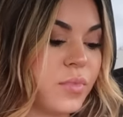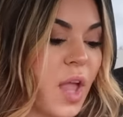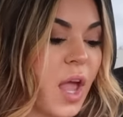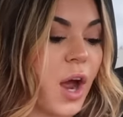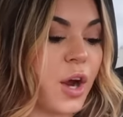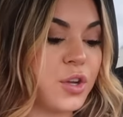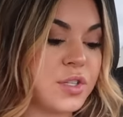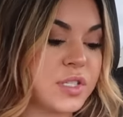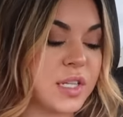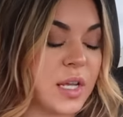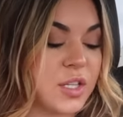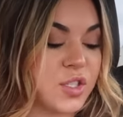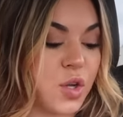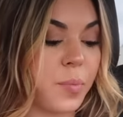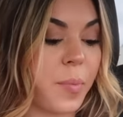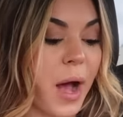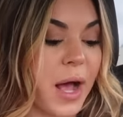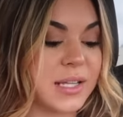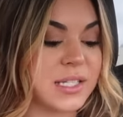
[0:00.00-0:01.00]
How do you stay
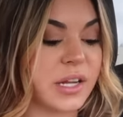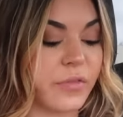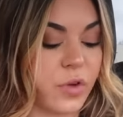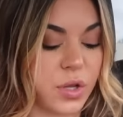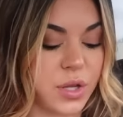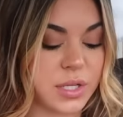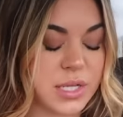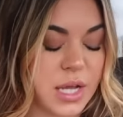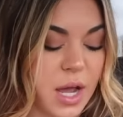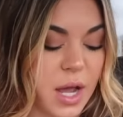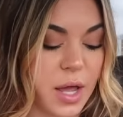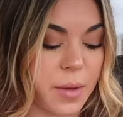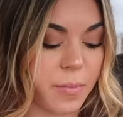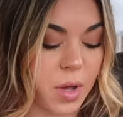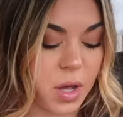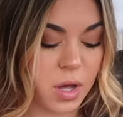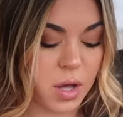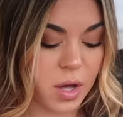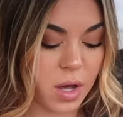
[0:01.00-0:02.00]
so positive all the
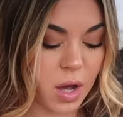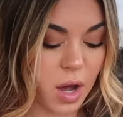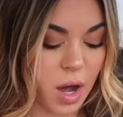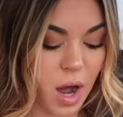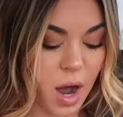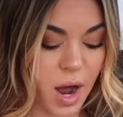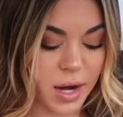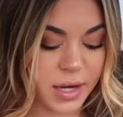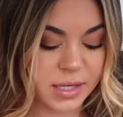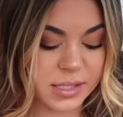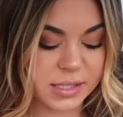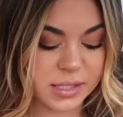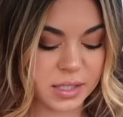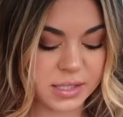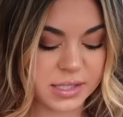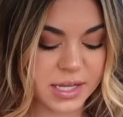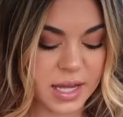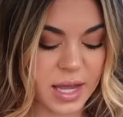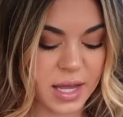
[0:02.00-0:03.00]
time?
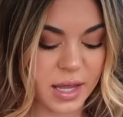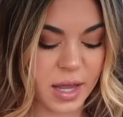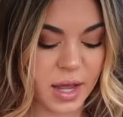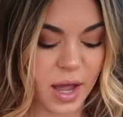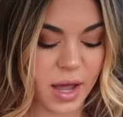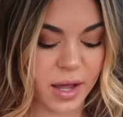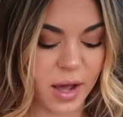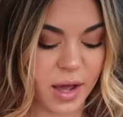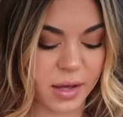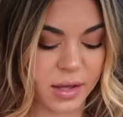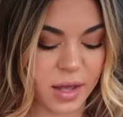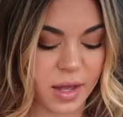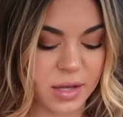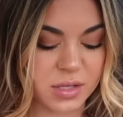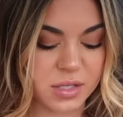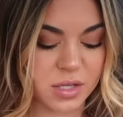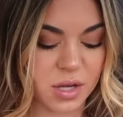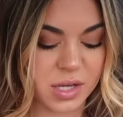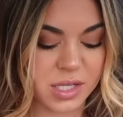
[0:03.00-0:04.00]
Honestly, dang it, I got
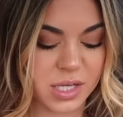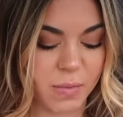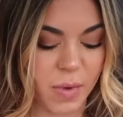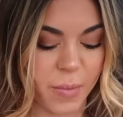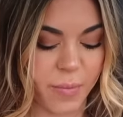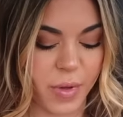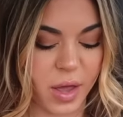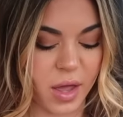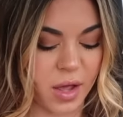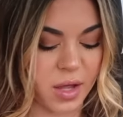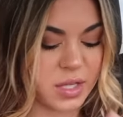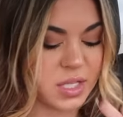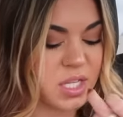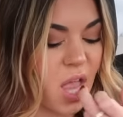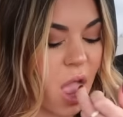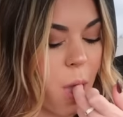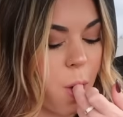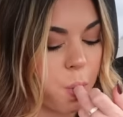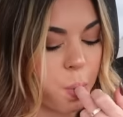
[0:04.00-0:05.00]
cane sauce on my
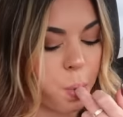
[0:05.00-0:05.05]
pants.